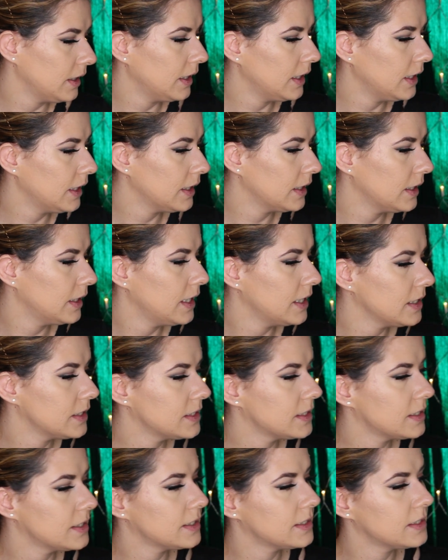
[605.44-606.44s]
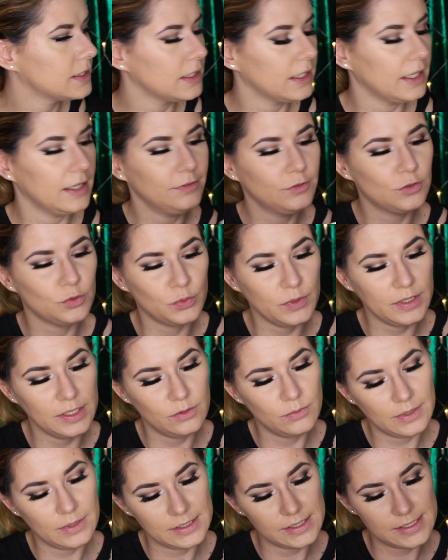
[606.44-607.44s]
and that's I have to
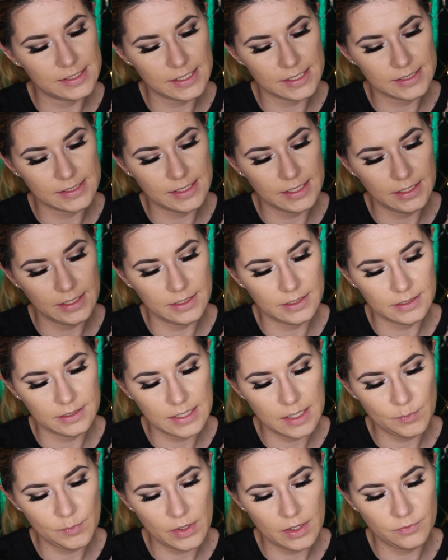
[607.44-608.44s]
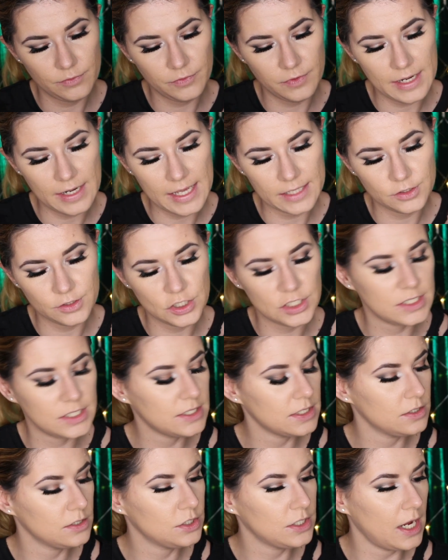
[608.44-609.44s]
read what it says here number flat
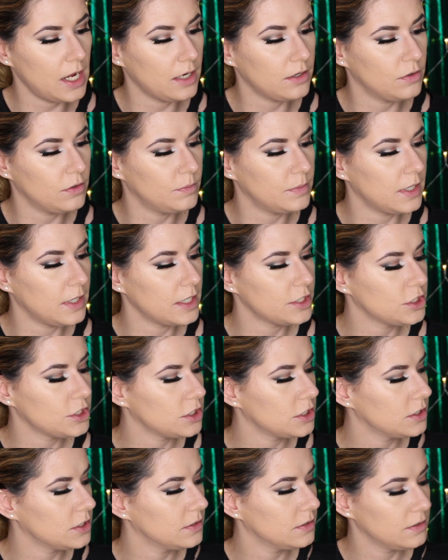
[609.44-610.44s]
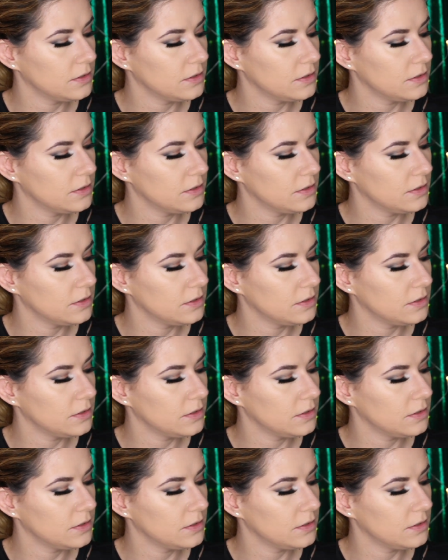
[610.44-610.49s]
sh shadow brush